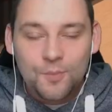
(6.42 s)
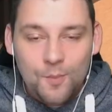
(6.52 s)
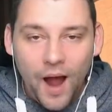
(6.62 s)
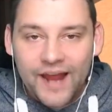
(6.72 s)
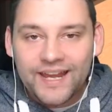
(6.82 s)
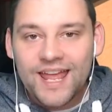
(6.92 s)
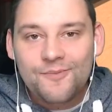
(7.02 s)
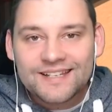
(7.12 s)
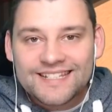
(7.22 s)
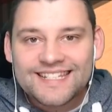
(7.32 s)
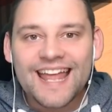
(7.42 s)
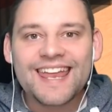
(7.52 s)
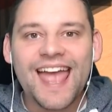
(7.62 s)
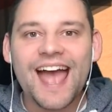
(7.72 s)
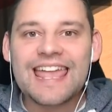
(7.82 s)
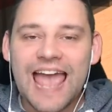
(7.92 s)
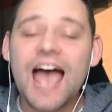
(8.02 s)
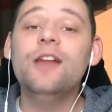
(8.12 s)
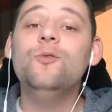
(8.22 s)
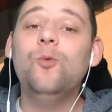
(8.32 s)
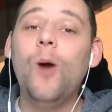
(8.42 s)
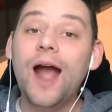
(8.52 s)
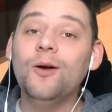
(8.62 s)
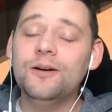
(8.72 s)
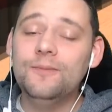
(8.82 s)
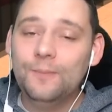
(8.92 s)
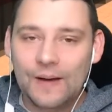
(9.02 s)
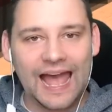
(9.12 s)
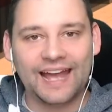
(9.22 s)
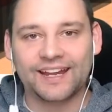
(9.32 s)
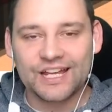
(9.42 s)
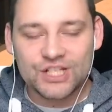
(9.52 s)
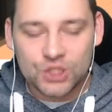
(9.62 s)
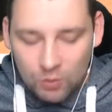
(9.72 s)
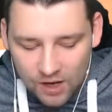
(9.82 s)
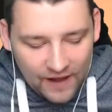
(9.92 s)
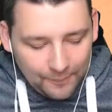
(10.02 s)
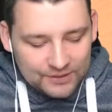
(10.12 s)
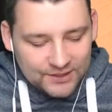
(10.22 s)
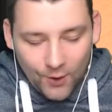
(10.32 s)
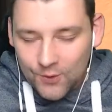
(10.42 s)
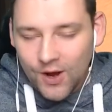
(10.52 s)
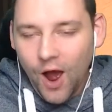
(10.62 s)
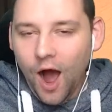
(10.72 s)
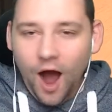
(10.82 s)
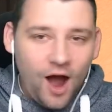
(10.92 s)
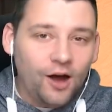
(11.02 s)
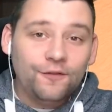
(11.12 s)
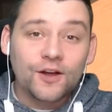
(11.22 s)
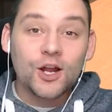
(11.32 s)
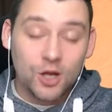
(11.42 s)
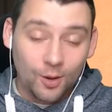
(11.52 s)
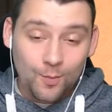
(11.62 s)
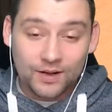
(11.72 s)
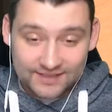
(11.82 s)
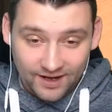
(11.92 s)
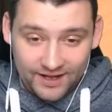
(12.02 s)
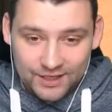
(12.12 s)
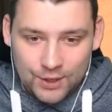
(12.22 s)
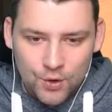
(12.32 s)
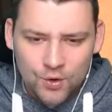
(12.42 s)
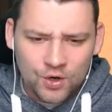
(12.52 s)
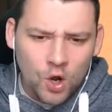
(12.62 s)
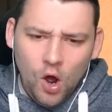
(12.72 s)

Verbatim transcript: my name is Seniac, and welcome back to another episode of Lumber Tycoon,